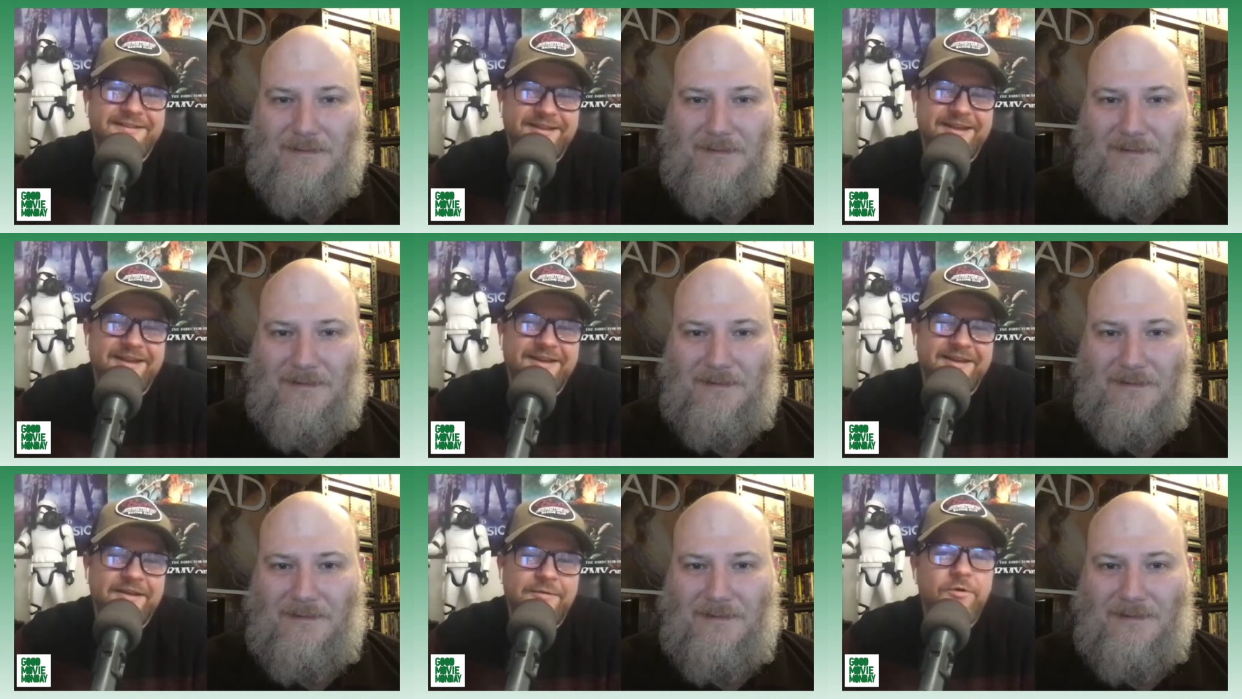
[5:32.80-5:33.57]

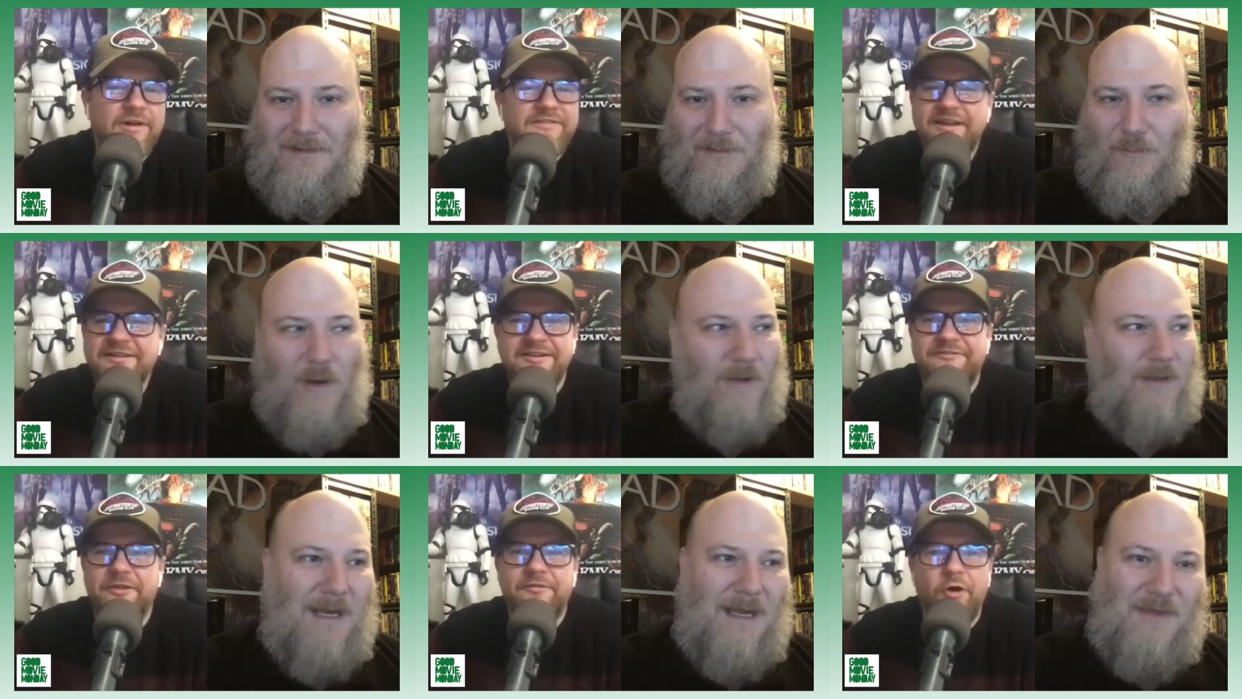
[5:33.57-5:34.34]
Speaker 1: Yeah. Well, but it's
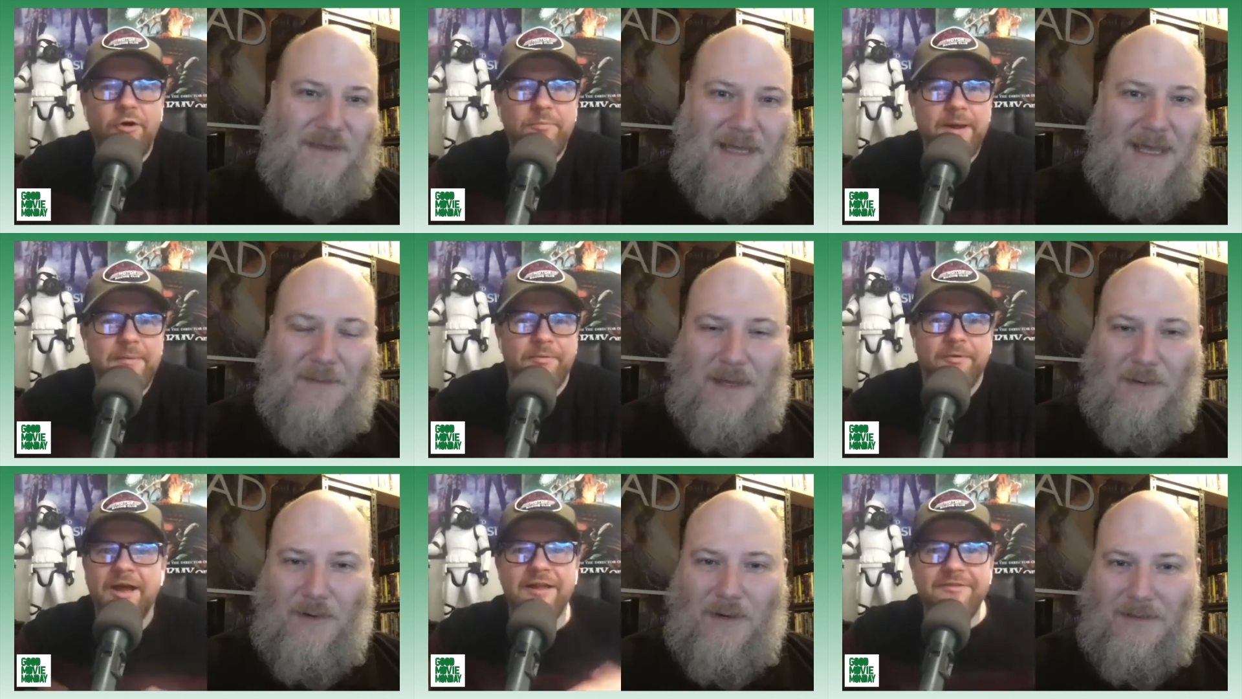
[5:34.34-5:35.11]
actually full of old
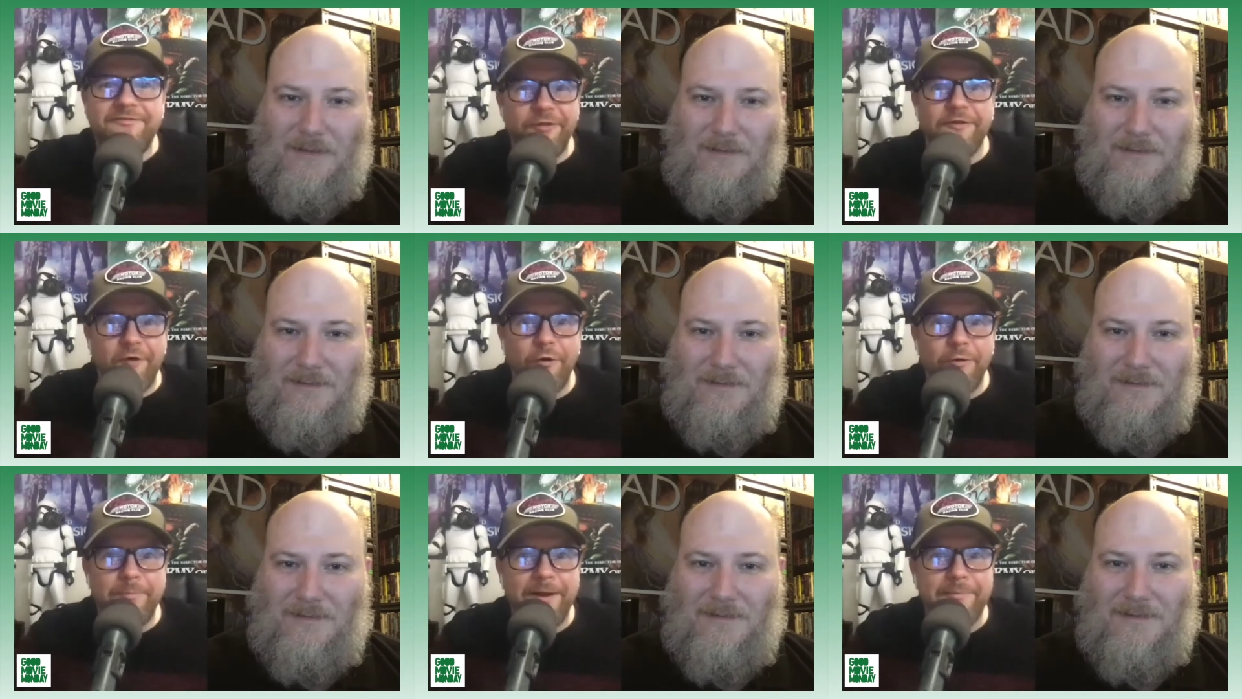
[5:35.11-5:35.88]
people.
Speaker 2: It's full of
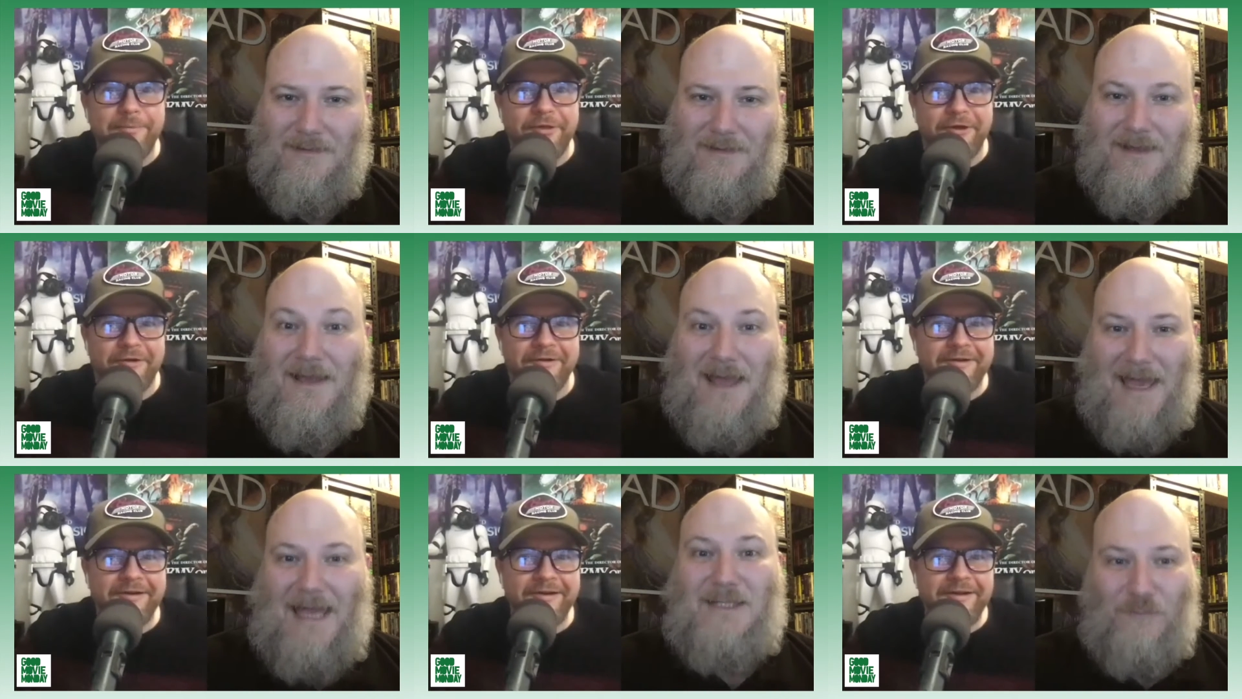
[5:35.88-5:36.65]
old people though.
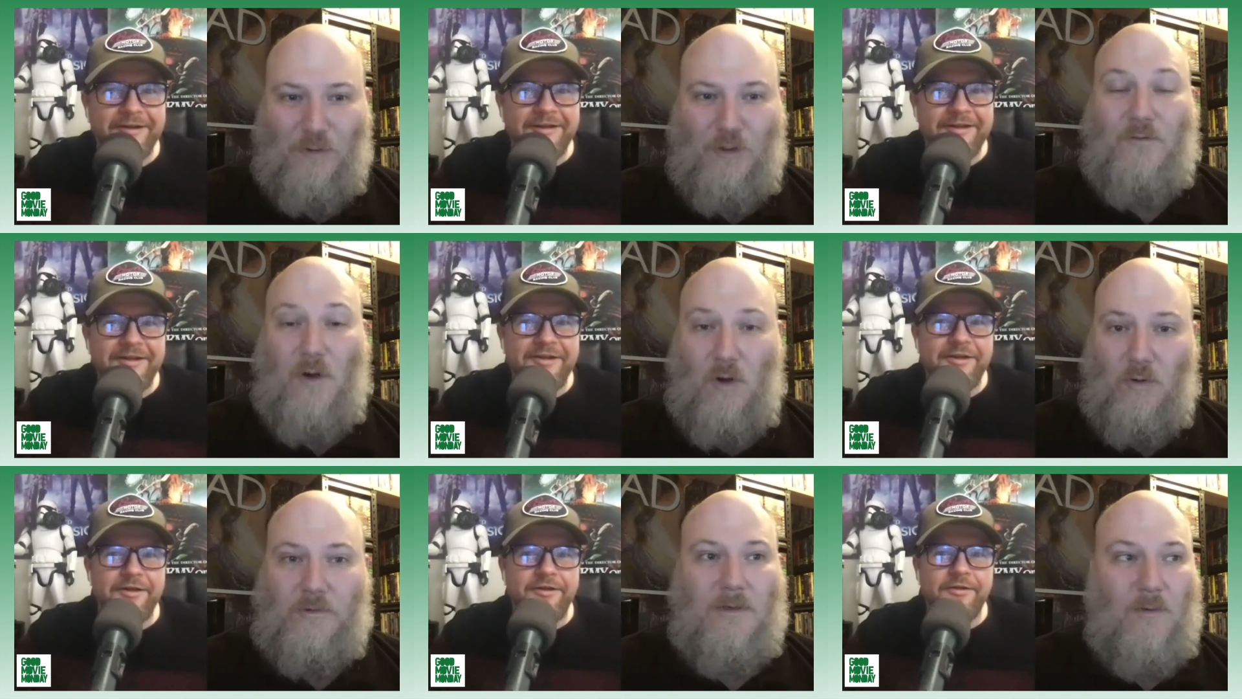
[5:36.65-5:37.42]
It's full of old
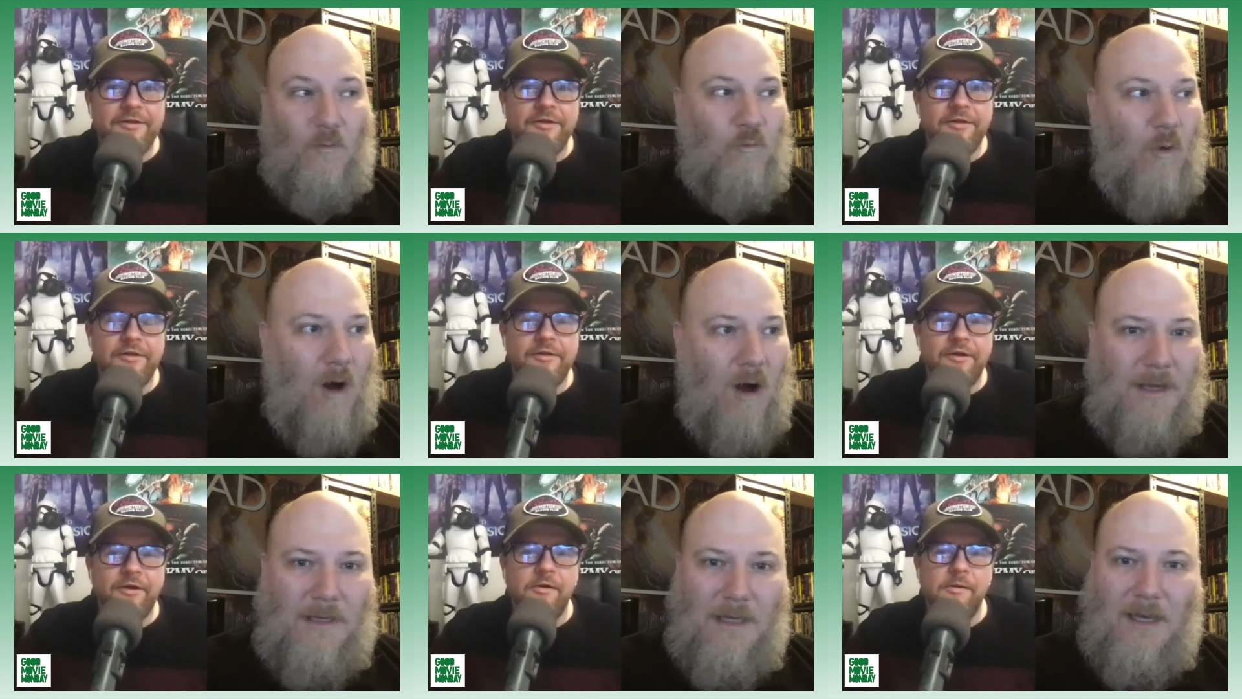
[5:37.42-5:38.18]

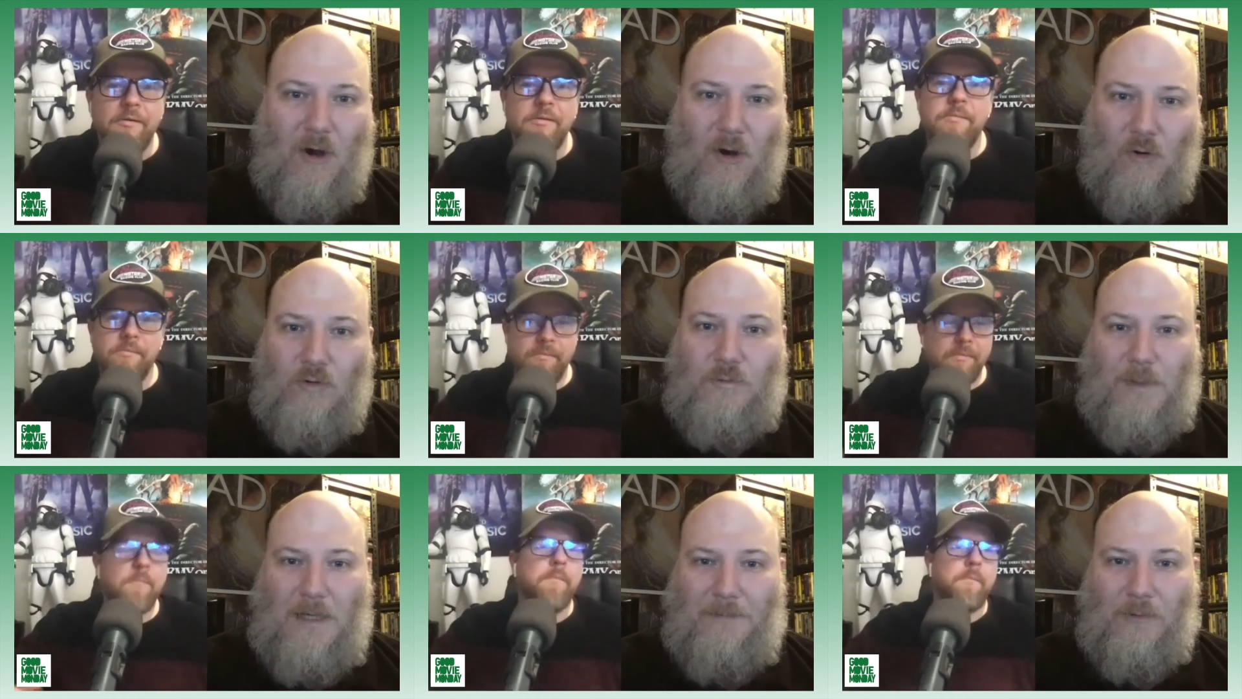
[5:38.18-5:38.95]
Speaker 1: whiny old
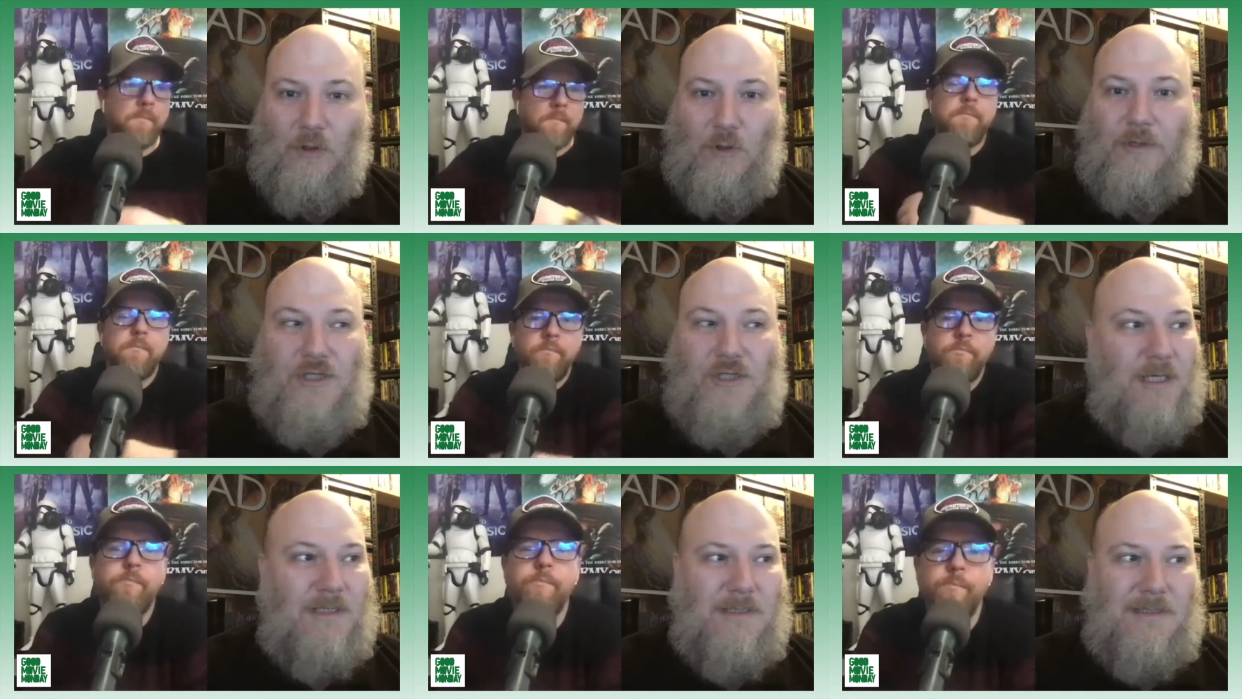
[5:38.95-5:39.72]
people who are
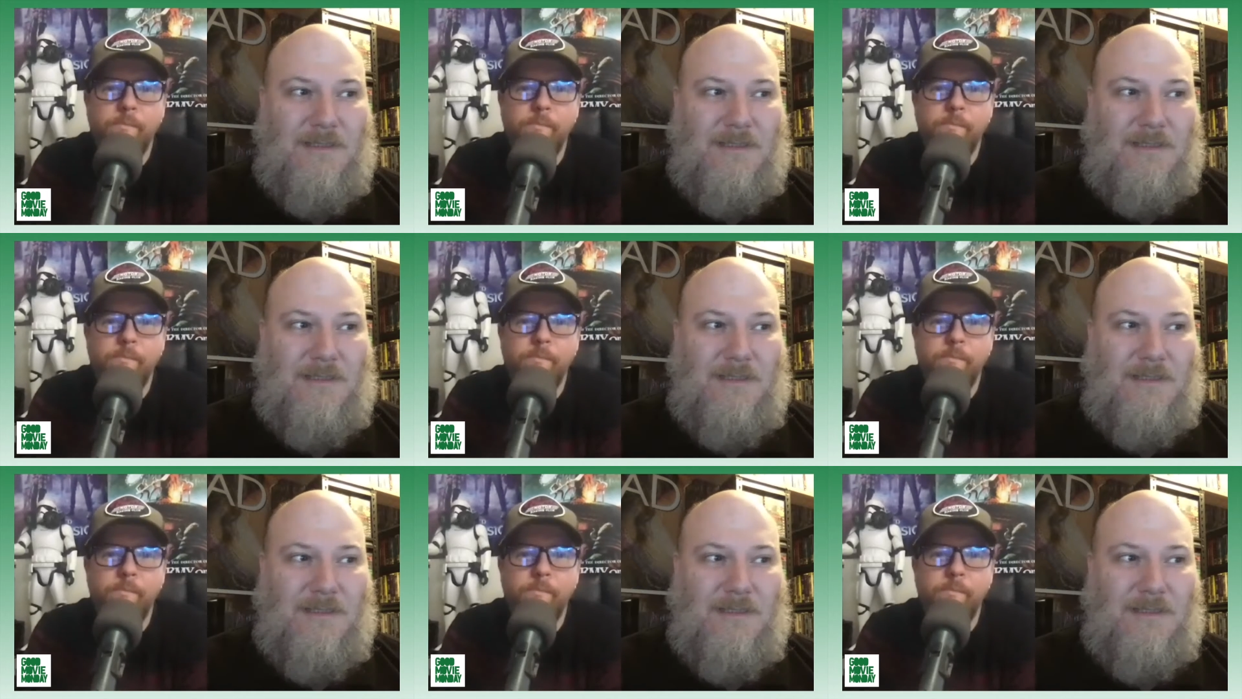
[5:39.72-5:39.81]
just as